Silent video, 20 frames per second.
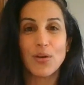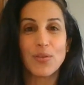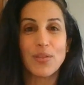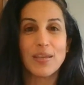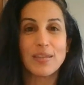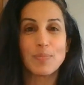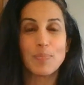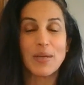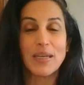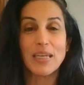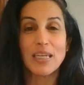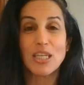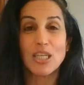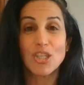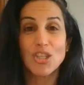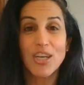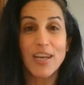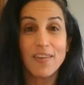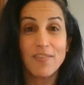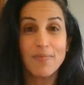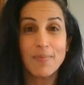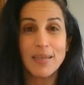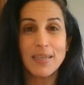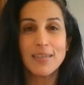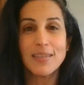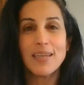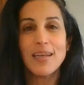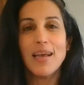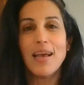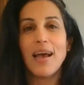there's been an
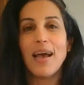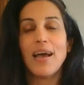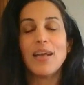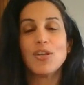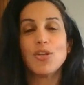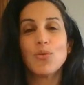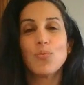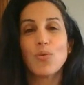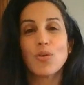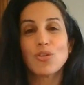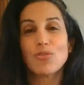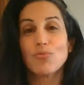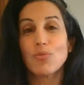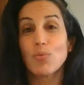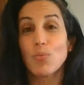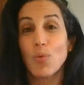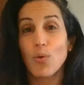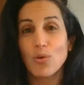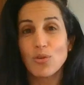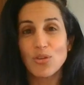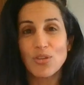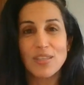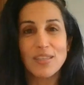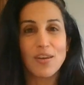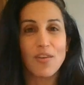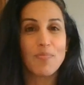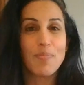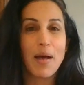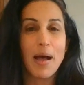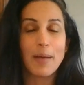achievement, and you want to reward
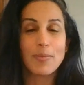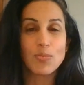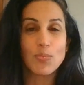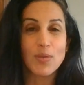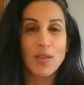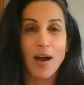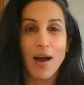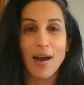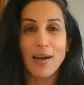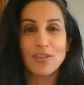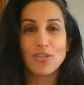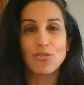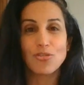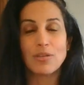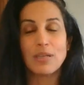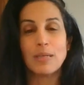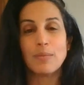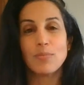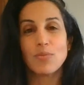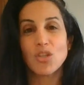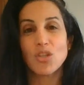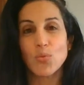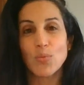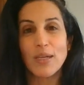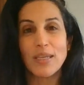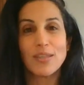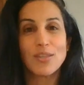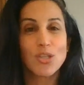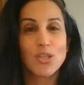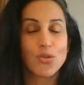yourself perhaps with ice cream,
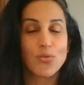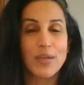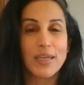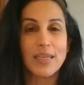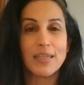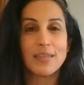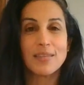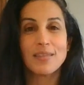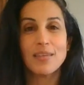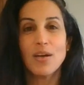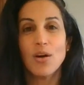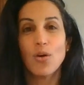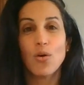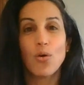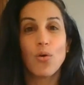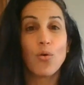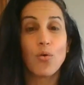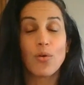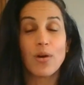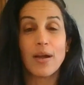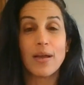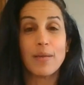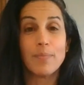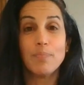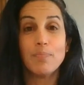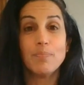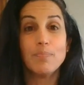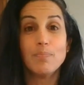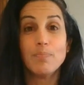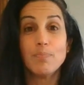sweets, treats, or a
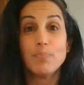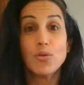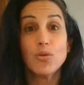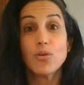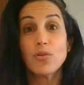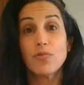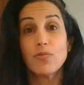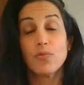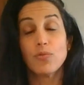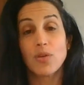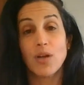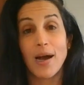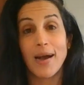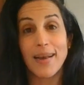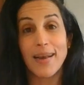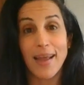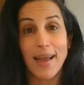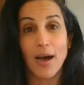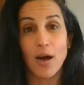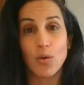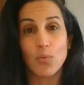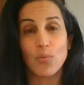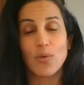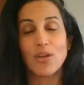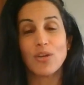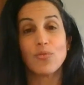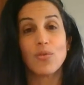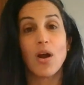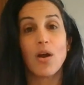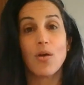beautiful night out where
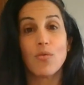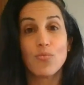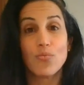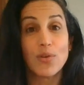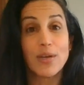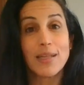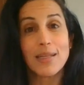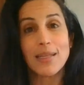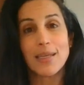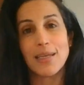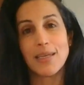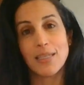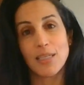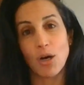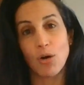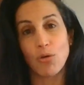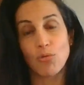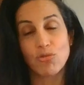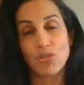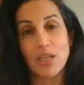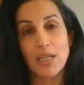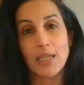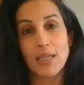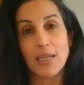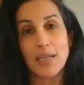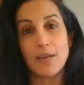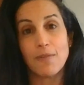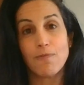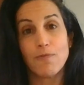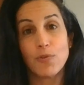you're really indulging
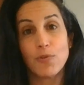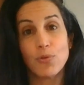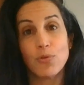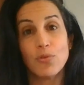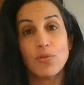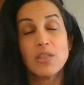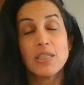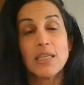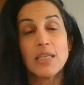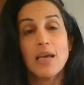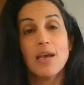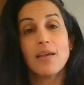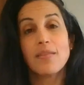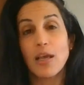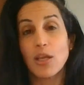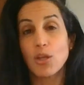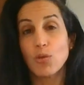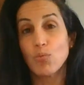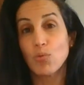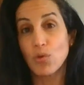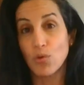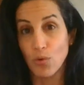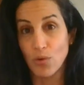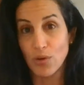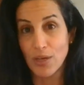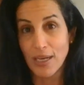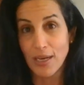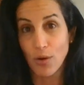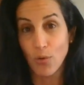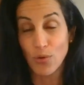in foods that you
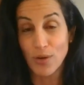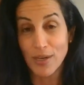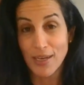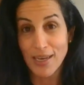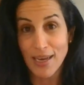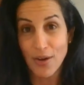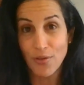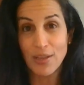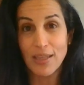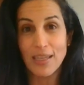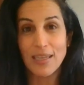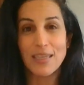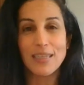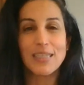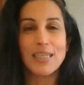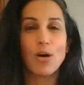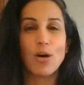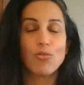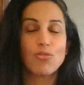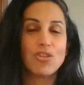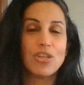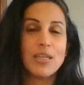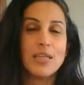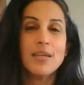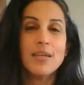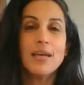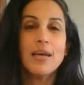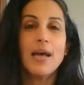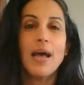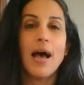wouldn't ordinarily indulge in,